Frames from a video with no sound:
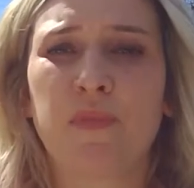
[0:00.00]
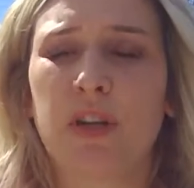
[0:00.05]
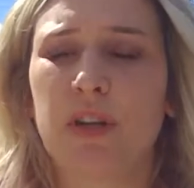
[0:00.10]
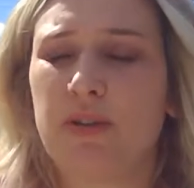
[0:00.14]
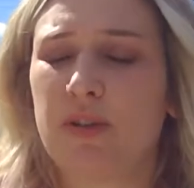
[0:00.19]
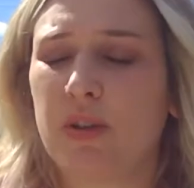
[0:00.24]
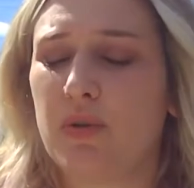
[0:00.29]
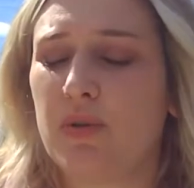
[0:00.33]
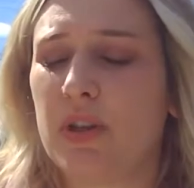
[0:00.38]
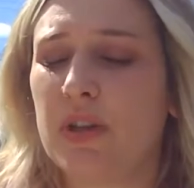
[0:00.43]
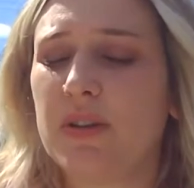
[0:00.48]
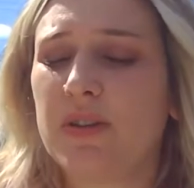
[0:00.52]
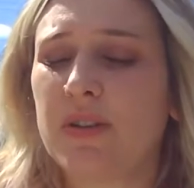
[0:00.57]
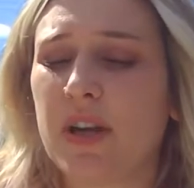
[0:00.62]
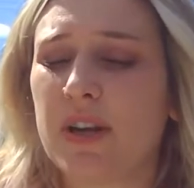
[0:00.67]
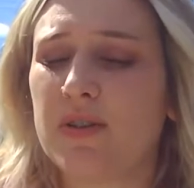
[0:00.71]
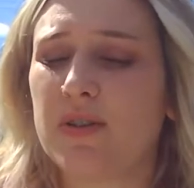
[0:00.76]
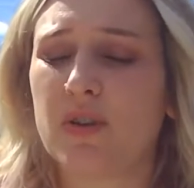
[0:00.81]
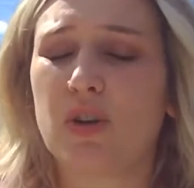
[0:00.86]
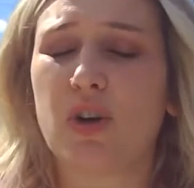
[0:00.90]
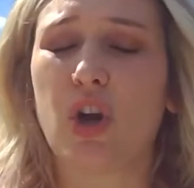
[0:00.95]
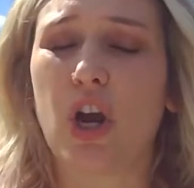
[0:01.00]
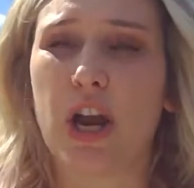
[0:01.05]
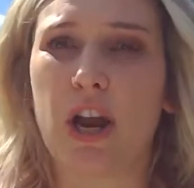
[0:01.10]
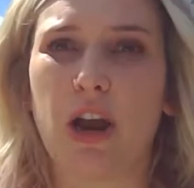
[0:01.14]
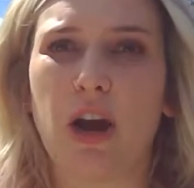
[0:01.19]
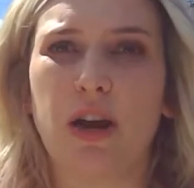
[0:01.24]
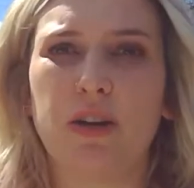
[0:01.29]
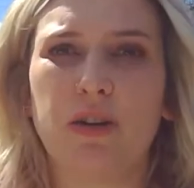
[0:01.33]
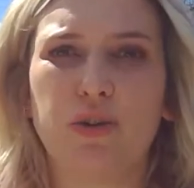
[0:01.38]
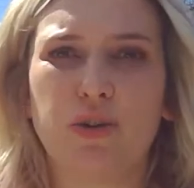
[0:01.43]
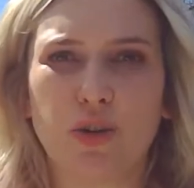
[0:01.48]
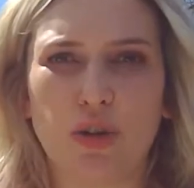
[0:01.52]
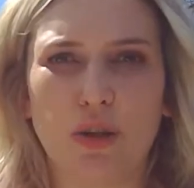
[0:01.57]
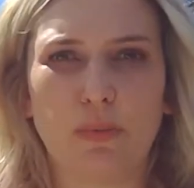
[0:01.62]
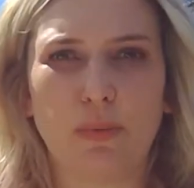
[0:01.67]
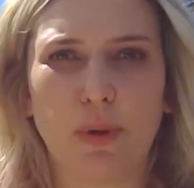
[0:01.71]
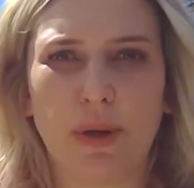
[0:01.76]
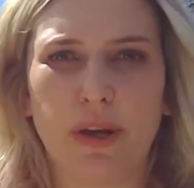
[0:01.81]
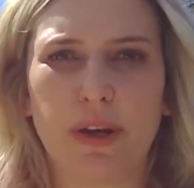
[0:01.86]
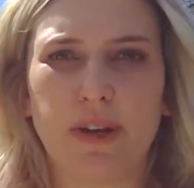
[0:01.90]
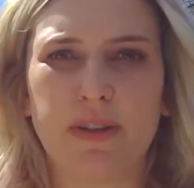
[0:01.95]
So these guys are great. I usually
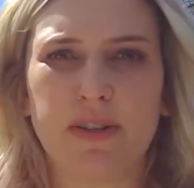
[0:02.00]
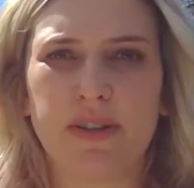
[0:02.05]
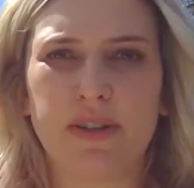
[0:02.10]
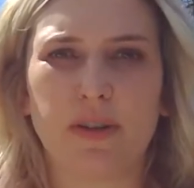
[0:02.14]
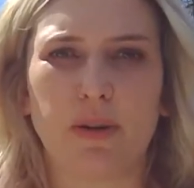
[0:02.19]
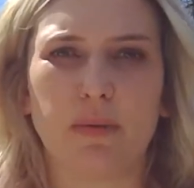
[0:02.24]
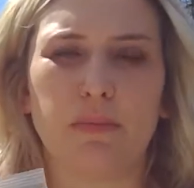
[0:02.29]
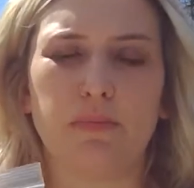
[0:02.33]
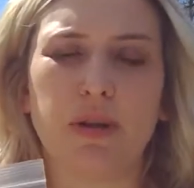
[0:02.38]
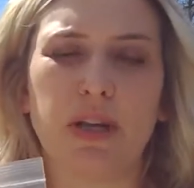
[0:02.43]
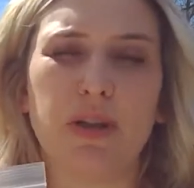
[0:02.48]
plant some